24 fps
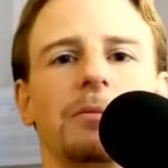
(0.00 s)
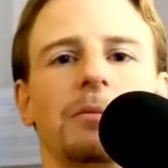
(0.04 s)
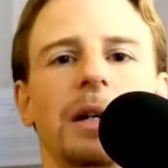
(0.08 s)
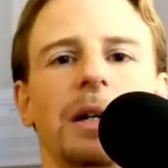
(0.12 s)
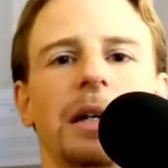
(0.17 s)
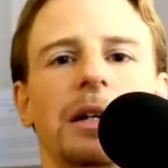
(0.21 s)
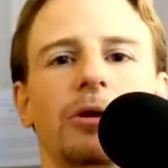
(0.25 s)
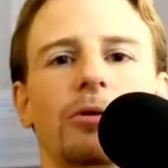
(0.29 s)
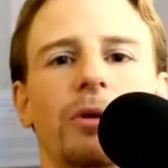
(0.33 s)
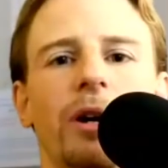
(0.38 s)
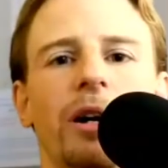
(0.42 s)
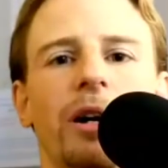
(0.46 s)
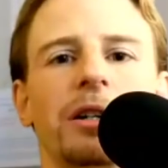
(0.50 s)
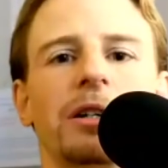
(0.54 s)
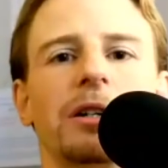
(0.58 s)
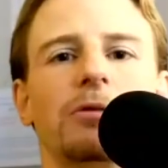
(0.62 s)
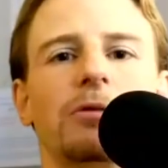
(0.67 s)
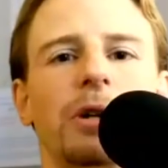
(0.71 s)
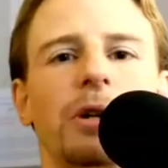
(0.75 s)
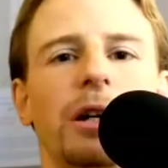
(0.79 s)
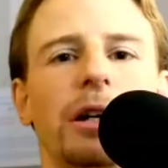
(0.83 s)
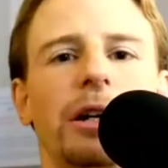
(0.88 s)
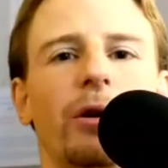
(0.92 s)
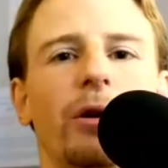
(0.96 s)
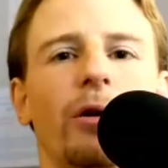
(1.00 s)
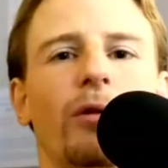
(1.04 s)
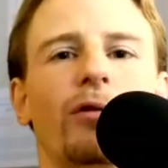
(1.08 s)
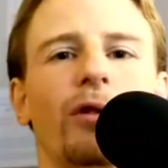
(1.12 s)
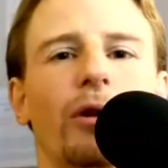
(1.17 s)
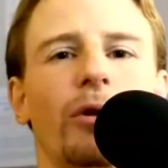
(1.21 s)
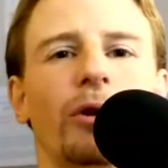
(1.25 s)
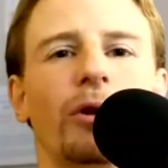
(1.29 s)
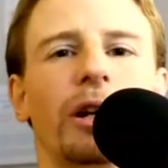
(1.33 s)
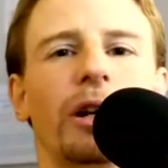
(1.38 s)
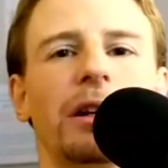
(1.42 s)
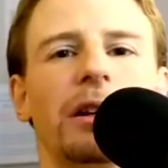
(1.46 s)
in a rut and really
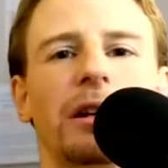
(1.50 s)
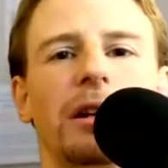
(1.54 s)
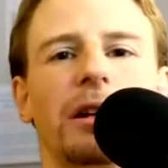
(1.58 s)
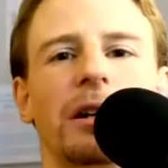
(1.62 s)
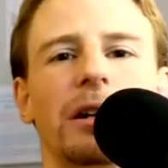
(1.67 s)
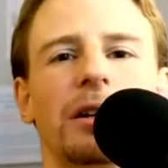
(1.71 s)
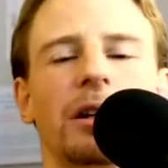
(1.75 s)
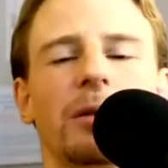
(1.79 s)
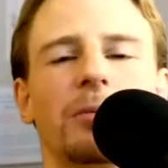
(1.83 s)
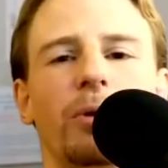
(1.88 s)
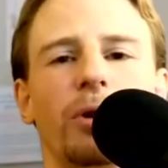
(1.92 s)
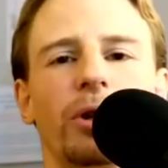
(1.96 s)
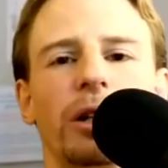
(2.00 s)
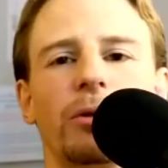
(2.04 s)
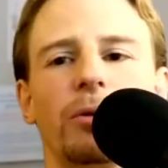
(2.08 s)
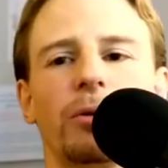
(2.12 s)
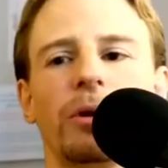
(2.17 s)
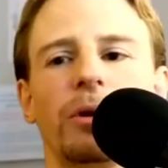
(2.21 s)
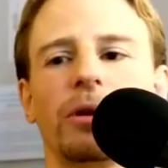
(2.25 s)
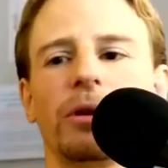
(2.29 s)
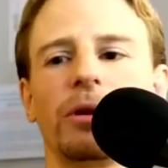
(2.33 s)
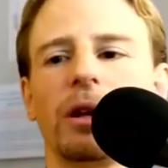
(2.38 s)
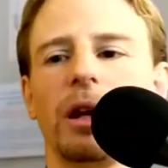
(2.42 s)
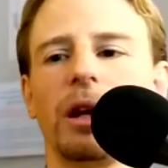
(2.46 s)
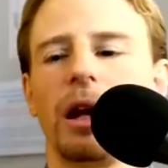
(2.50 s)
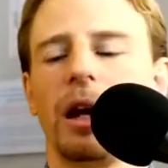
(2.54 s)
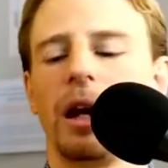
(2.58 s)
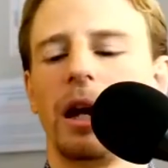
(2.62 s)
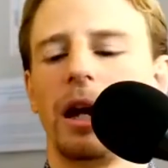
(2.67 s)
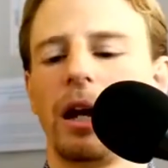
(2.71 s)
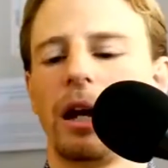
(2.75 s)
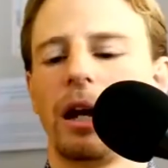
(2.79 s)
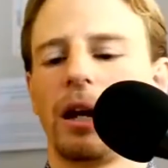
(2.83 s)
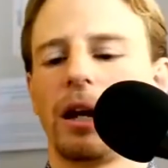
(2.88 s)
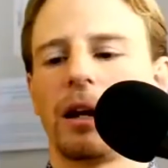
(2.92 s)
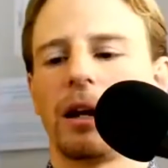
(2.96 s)
overloading their, their body with
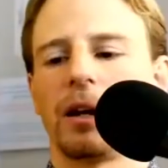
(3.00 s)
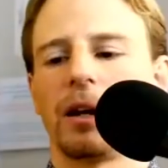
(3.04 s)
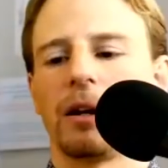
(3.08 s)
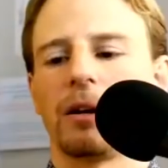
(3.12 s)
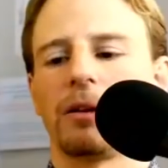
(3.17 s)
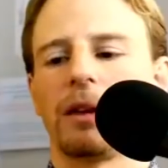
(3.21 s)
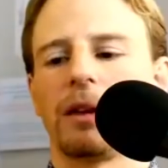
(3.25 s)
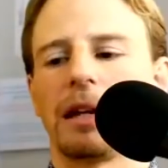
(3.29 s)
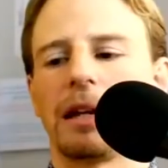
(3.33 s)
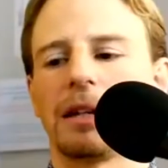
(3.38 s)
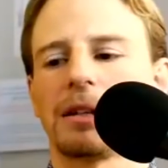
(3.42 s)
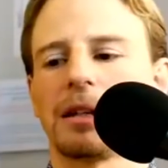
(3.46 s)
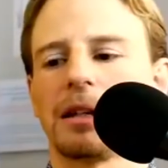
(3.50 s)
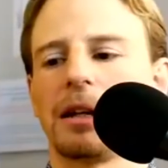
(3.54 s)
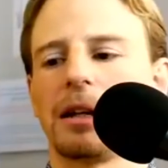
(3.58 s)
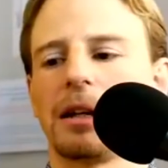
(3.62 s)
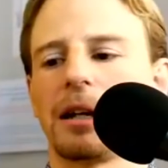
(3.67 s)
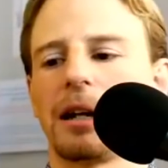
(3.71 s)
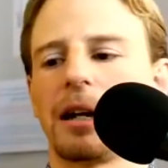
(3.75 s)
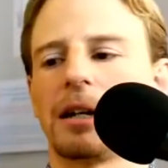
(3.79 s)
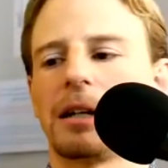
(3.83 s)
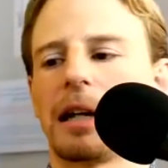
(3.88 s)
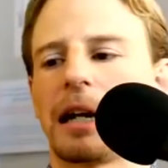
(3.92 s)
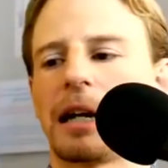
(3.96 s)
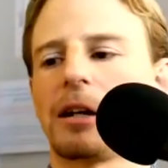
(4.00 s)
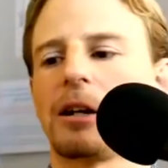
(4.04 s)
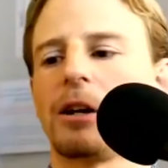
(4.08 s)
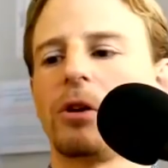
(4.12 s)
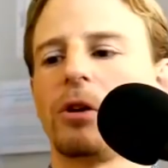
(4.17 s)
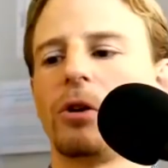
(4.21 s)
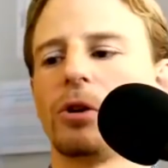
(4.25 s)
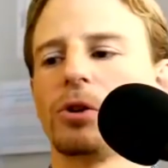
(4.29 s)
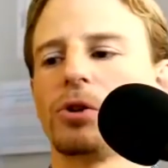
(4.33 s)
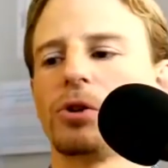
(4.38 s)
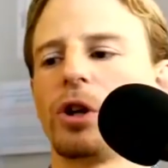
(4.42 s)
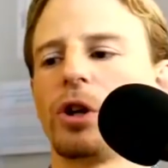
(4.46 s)
things that it can't handle
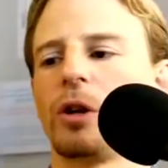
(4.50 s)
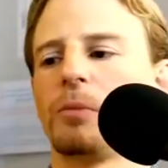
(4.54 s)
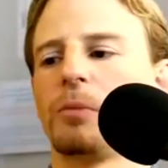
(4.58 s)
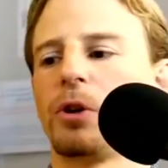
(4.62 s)
long term.